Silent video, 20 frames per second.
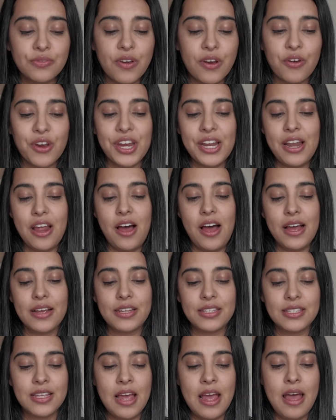very
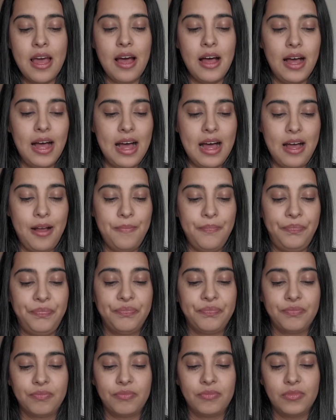luxe.
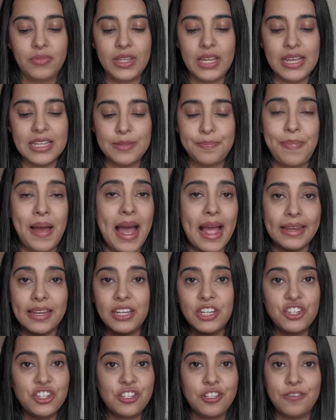It's
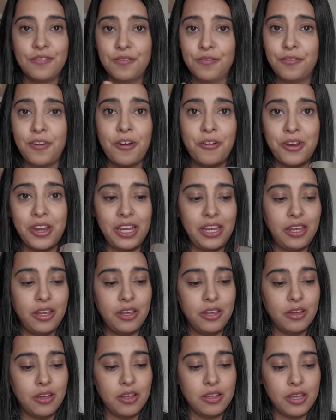packaged
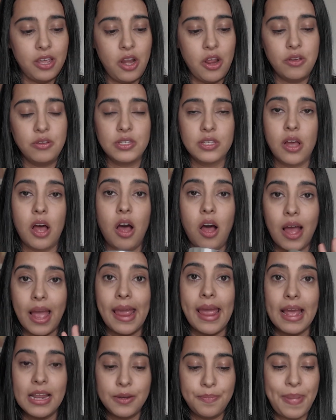very, it's
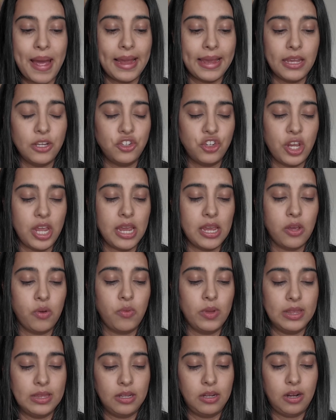high-end packaging
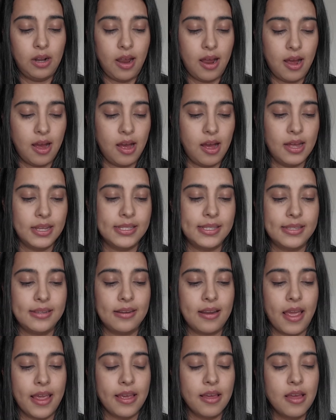with the glass, and
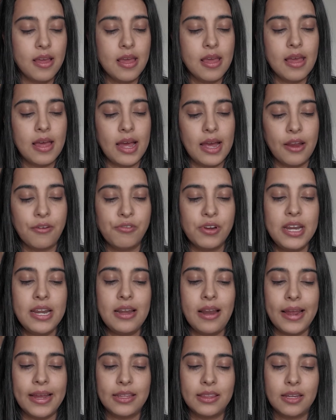like, I really
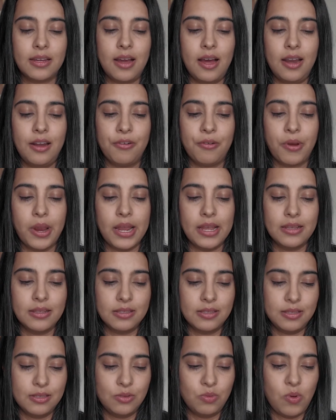like the
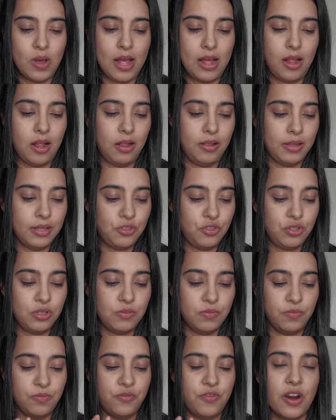colorings as well. Just
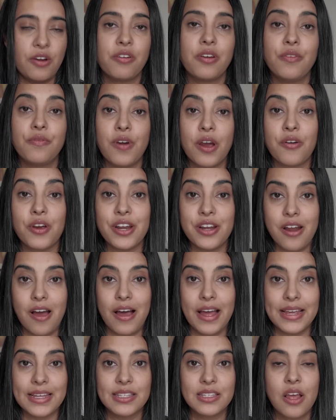very, very
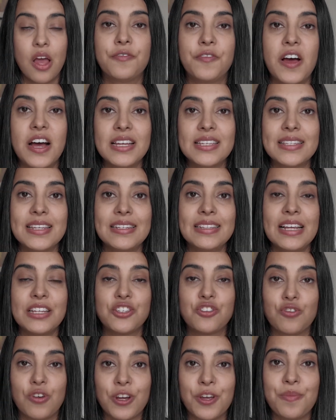nice. The first thing that
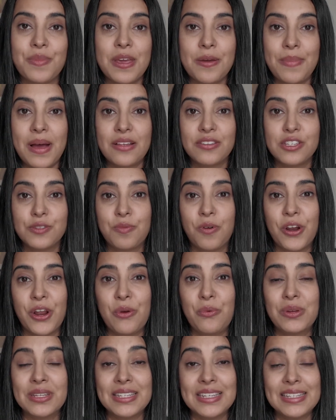struck me about this
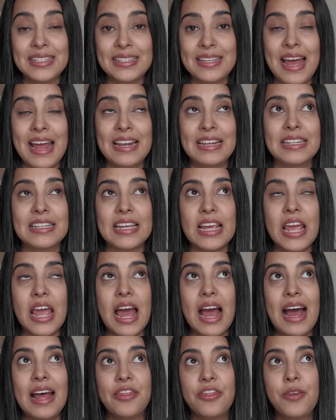product was its scent.
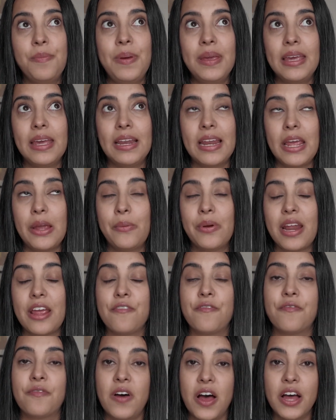At the beginning, when I
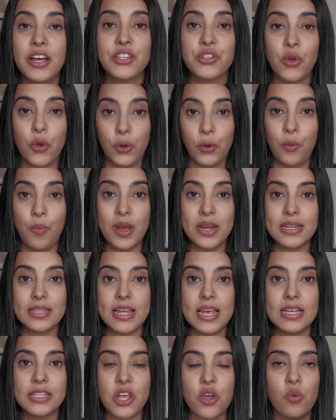first opened
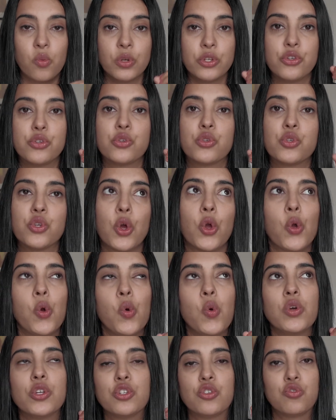this, it was
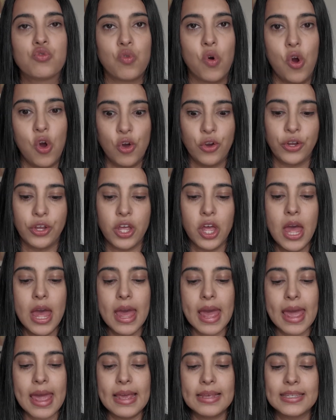so strong.
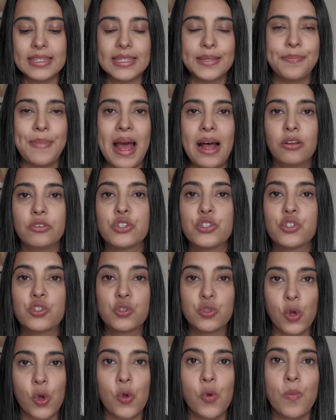It smelled
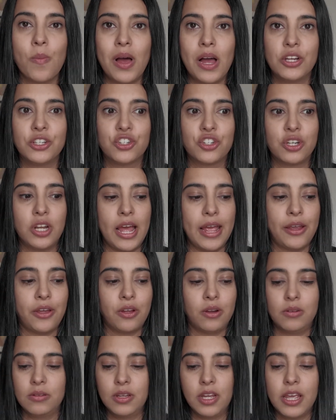so much like,
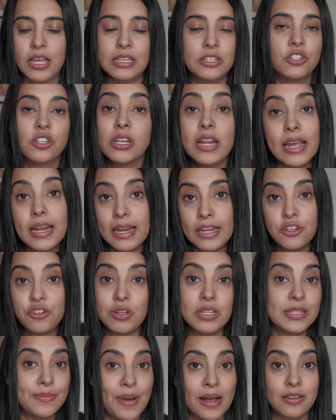it
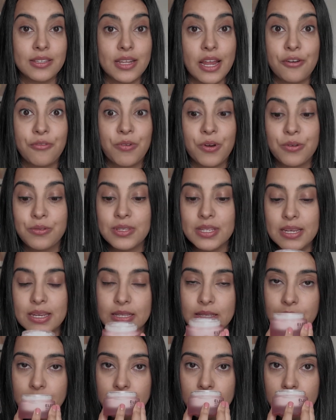literally smells like roses.